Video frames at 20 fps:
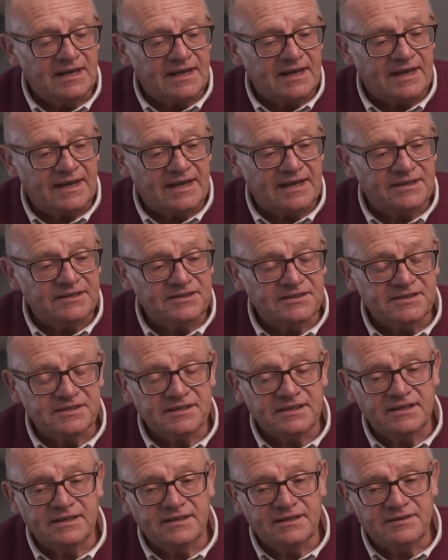And
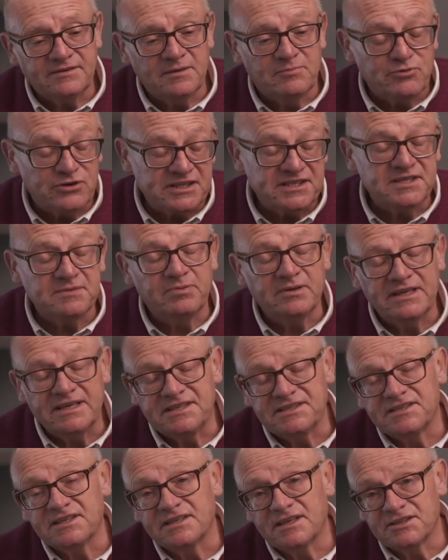the principle
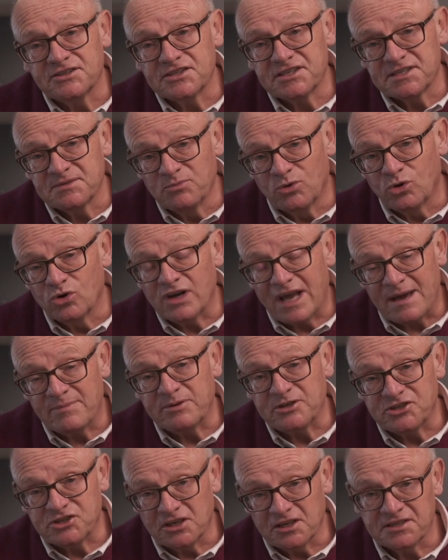is that at a small
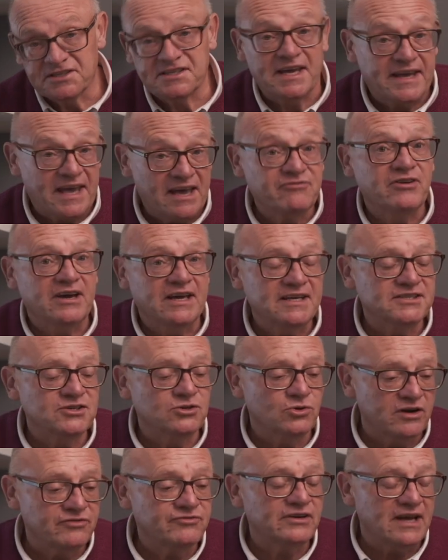aperture, say f8
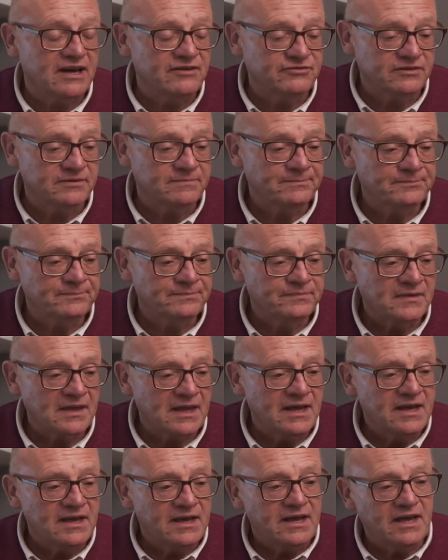or f11,
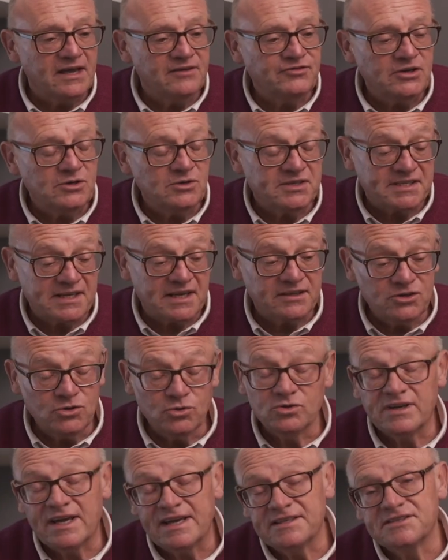if you set your
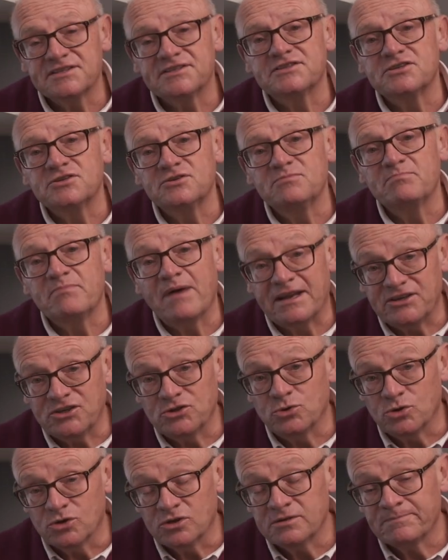lens to
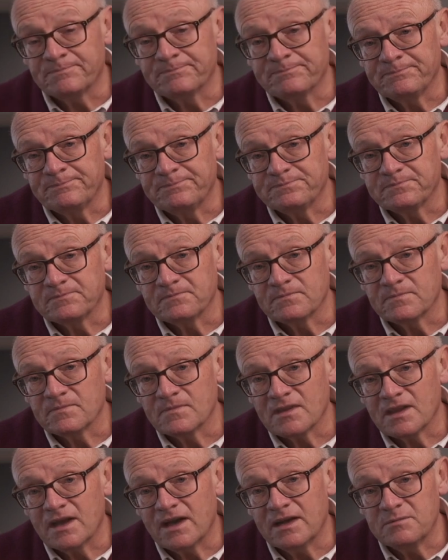manual
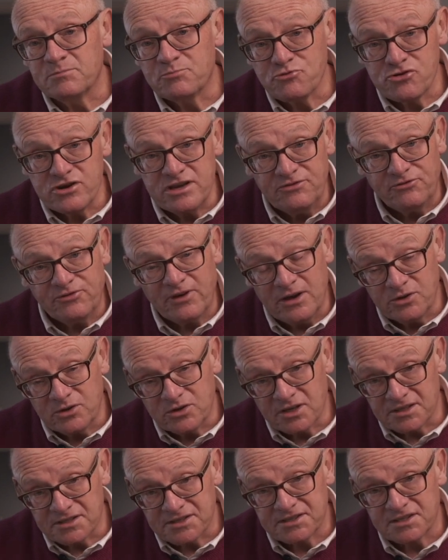and
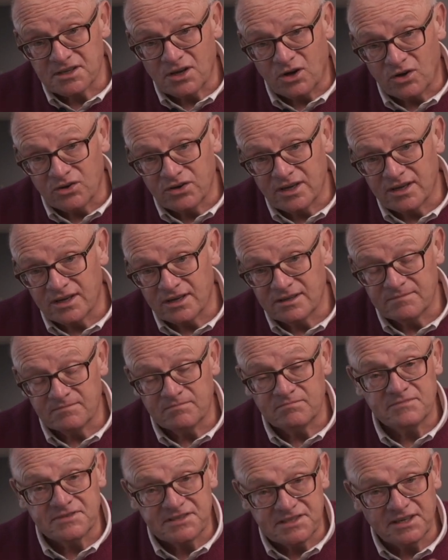pre-focus on a
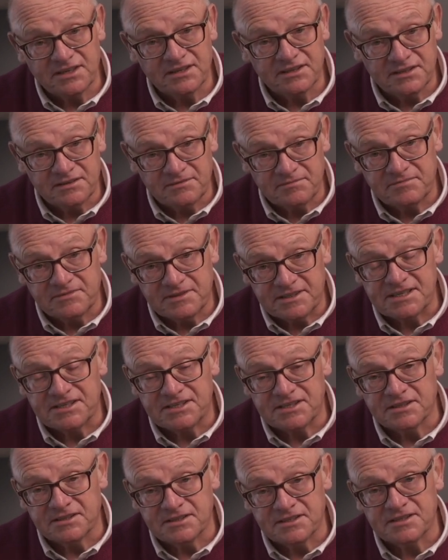certain
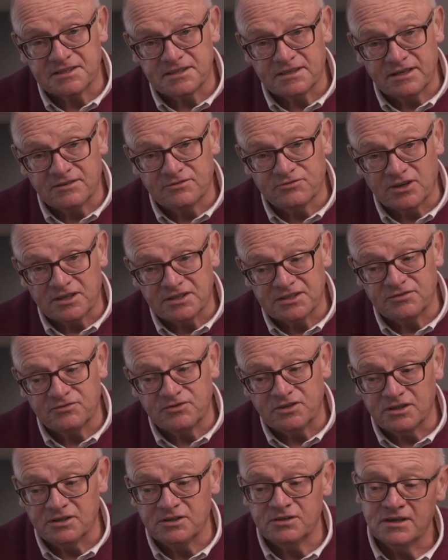distance in front of
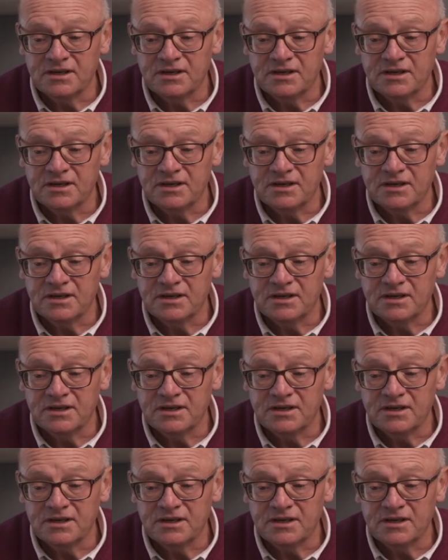you,